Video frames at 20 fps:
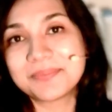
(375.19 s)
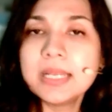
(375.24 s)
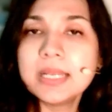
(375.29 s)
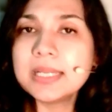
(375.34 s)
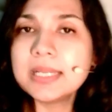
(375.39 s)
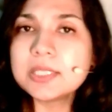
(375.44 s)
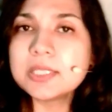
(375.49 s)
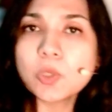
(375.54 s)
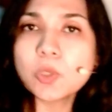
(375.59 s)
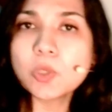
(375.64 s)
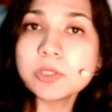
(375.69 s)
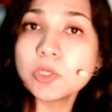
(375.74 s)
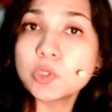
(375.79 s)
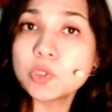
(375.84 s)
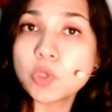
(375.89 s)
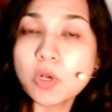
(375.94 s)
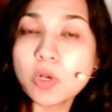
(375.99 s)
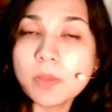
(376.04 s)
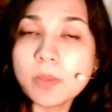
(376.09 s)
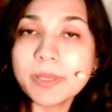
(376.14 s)
Let's also
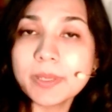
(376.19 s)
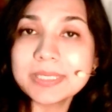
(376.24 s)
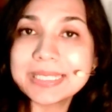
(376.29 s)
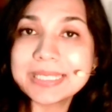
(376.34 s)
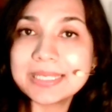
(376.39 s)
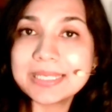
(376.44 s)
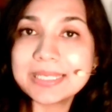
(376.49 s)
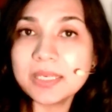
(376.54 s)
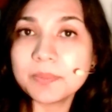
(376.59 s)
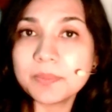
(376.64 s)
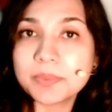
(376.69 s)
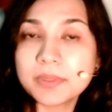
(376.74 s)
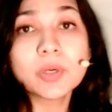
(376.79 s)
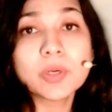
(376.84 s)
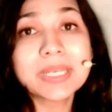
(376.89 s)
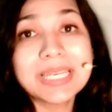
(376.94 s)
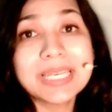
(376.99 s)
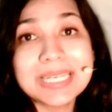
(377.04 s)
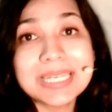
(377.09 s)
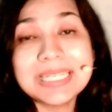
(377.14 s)
talk about sleep.
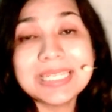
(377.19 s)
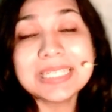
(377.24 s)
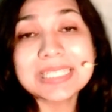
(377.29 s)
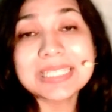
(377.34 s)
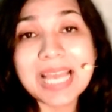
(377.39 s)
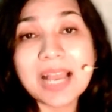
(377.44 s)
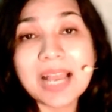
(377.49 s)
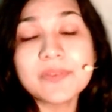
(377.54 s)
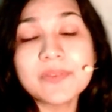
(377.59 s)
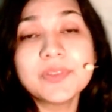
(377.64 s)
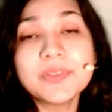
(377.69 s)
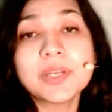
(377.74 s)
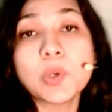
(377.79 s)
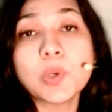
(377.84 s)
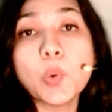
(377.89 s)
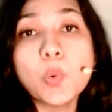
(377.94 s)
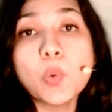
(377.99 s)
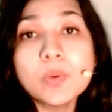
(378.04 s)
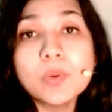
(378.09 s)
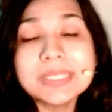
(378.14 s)
Your kidneys have their
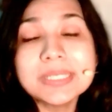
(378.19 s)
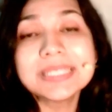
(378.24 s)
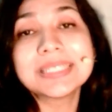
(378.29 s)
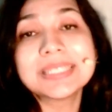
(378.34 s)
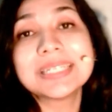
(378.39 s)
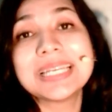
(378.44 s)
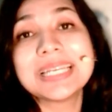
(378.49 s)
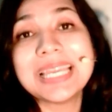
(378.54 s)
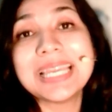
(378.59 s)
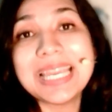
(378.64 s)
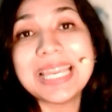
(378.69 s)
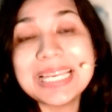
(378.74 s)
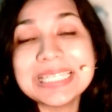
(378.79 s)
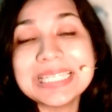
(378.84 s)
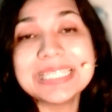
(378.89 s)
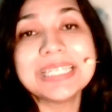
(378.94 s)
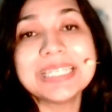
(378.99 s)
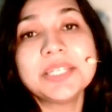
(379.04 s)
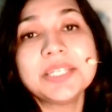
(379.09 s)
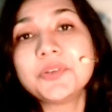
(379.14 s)
own
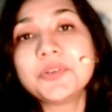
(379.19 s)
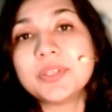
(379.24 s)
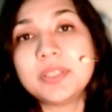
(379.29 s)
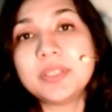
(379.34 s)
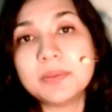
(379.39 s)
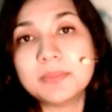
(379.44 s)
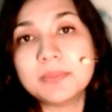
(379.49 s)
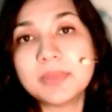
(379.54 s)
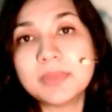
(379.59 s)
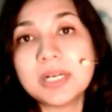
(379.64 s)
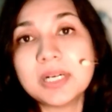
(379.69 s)
circadian rhythm,